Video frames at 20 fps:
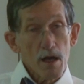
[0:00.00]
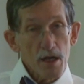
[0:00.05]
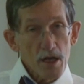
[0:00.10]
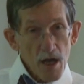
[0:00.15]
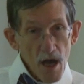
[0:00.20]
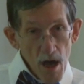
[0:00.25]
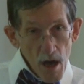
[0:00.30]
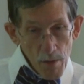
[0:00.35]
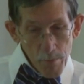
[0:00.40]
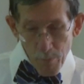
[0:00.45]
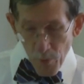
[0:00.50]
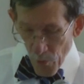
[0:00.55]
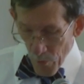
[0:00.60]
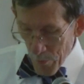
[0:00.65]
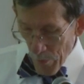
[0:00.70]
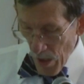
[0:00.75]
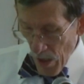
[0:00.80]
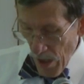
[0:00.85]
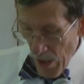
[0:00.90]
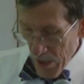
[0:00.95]

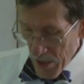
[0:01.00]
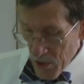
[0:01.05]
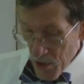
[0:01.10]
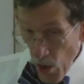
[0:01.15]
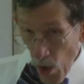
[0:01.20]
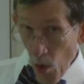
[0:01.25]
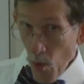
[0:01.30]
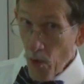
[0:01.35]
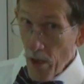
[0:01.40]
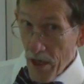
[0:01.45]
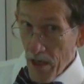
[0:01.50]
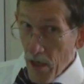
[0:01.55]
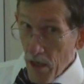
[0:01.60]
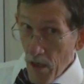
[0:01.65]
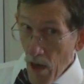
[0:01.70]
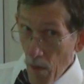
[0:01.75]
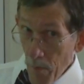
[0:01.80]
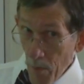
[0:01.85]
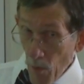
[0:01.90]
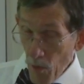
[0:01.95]
Compromise, only a
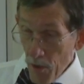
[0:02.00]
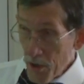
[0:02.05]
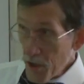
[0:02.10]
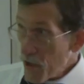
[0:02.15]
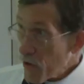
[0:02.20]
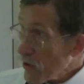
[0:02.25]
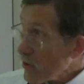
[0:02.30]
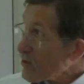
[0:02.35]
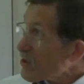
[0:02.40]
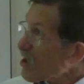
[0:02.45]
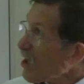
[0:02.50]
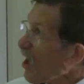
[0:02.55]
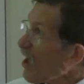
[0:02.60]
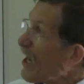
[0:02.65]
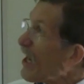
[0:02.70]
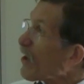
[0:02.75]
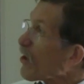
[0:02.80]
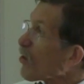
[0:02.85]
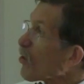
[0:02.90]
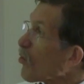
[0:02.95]
couple of years
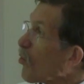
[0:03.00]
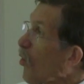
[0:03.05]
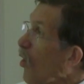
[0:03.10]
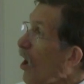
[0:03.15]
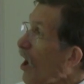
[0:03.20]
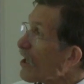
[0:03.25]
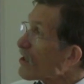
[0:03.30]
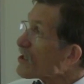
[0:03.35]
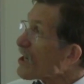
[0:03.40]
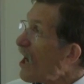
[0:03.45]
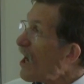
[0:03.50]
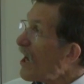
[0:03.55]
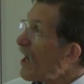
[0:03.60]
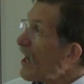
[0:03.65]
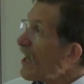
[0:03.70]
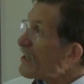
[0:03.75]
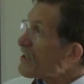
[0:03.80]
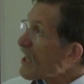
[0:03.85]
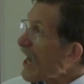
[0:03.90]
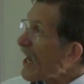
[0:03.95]
later, was
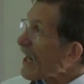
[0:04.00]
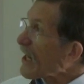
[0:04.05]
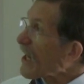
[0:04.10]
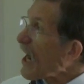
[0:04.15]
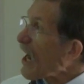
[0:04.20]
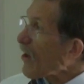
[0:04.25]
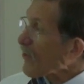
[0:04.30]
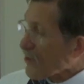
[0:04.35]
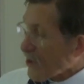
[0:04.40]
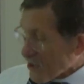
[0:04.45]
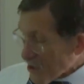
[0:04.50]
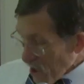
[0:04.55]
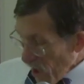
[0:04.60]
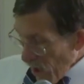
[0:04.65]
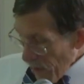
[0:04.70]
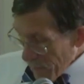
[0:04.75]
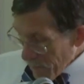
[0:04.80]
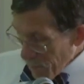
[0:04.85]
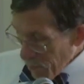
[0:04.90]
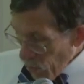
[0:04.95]
take out the top